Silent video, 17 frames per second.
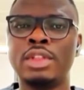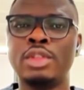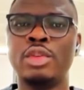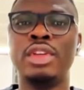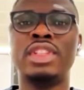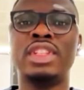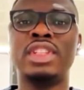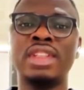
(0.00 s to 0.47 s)

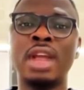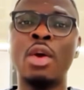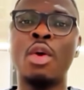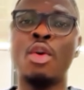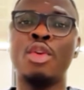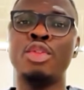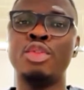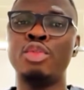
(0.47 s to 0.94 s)
So it is
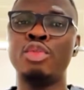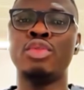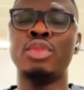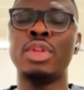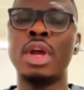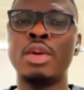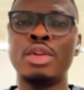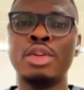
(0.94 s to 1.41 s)
now on you
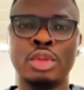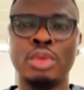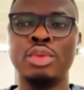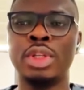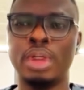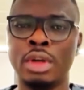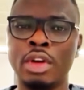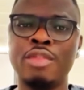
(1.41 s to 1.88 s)
to now
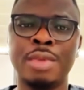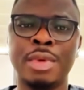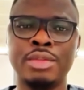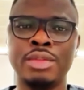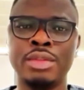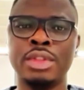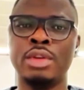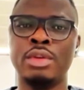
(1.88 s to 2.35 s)
show the
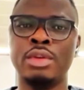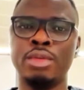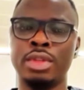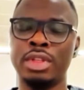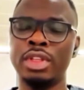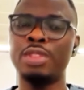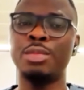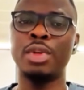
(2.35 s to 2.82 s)
government to say, look,
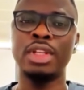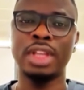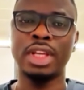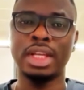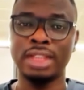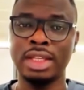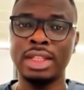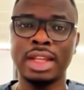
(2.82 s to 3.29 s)
this money
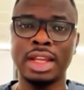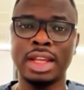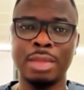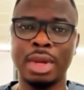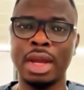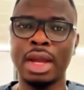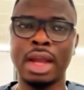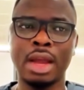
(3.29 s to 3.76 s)
that has
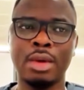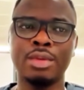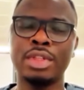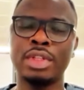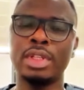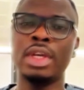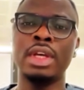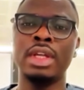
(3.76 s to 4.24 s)
entered my
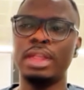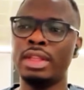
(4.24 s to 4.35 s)
account.